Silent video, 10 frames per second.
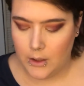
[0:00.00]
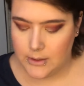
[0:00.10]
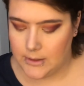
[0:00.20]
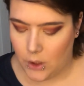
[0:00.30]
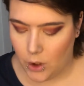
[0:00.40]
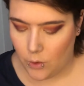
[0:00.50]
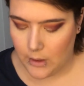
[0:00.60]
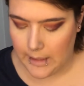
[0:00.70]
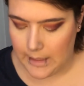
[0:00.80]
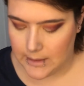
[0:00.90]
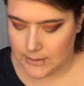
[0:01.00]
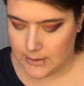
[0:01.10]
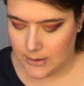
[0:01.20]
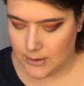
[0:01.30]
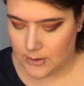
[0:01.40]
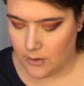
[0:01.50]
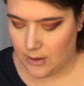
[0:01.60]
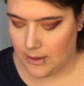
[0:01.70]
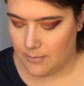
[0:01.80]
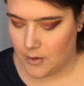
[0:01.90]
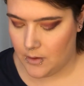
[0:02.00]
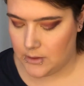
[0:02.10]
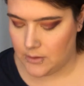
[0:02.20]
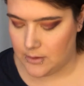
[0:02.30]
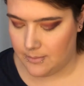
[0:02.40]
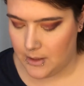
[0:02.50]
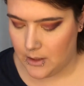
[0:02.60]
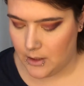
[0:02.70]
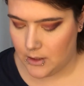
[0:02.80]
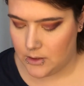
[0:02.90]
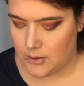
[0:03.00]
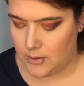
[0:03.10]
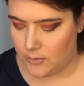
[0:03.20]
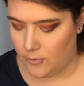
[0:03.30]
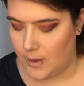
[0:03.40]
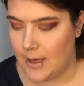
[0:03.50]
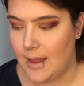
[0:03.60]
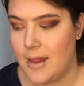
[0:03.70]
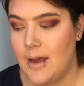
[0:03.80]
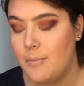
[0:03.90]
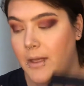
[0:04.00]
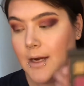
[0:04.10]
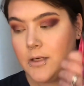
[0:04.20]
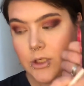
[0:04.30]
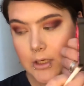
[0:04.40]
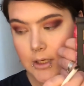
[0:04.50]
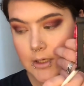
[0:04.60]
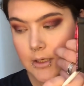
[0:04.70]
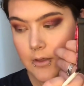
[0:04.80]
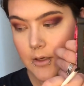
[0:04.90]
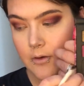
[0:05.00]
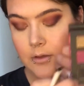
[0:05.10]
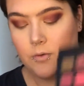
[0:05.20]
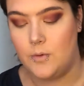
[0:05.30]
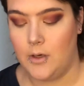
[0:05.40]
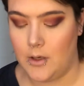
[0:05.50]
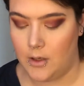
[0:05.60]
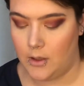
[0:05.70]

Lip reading: So I guess. So I am going to dip into that black shade down here in the corner.